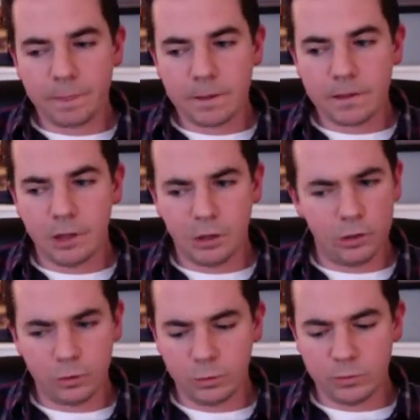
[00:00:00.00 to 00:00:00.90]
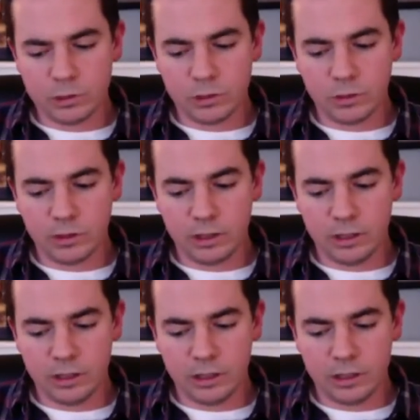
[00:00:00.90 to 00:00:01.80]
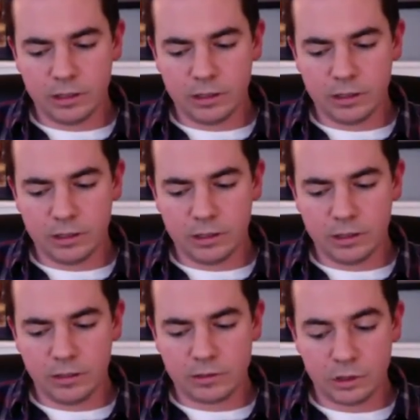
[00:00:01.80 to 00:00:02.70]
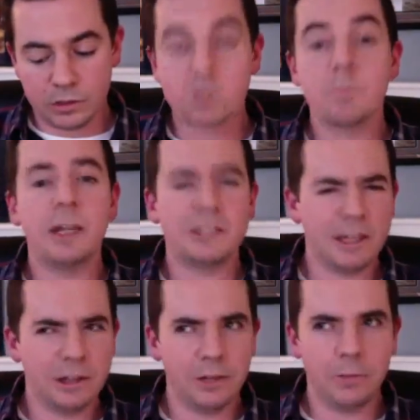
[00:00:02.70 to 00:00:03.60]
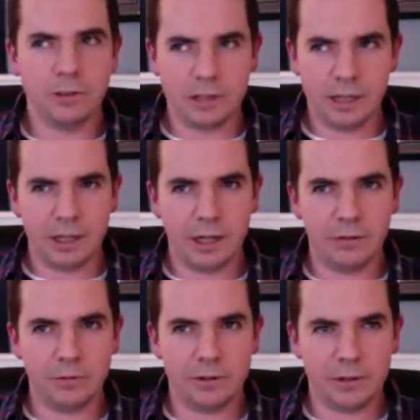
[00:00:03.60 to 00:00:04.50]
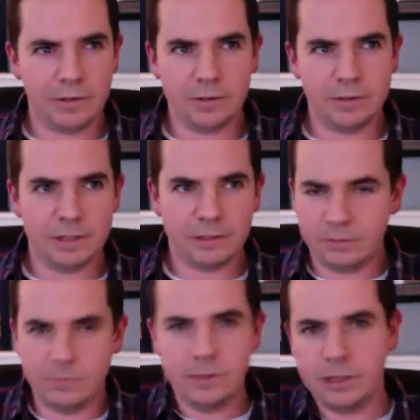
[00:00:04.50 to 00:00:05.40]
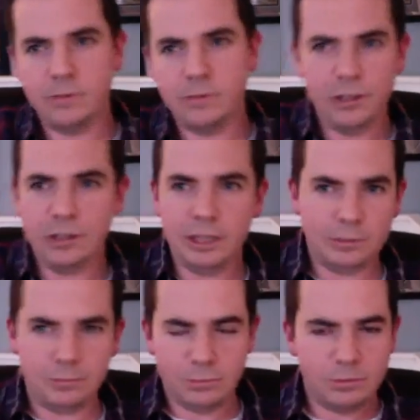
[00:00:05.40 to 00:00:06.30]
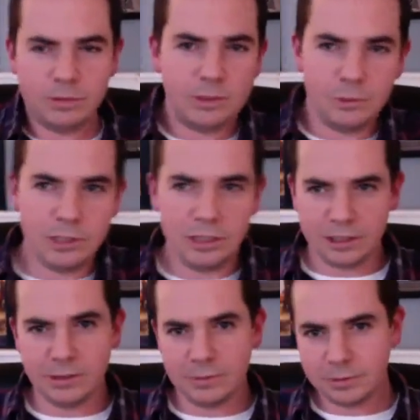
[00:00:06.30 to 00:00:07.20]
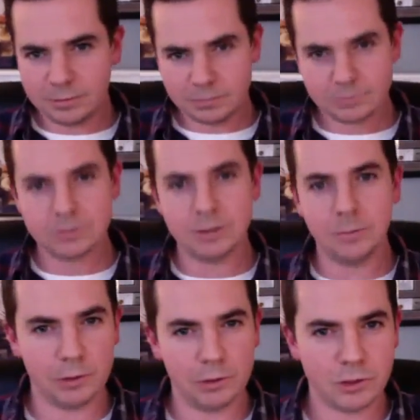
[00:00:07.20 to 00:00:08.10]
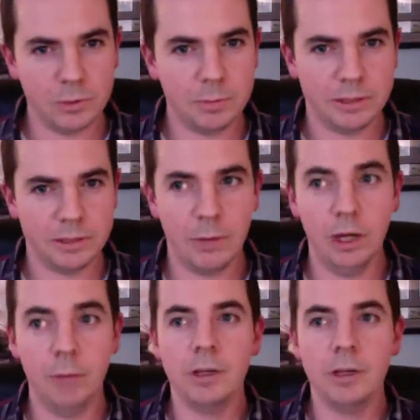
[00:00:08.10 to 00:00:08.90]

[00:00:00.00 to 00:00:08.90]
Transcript: You know, an old woman's shoe, and then there's also spikes down there. But I think that's like very, very, like, you would need like a microscope to pick that one up.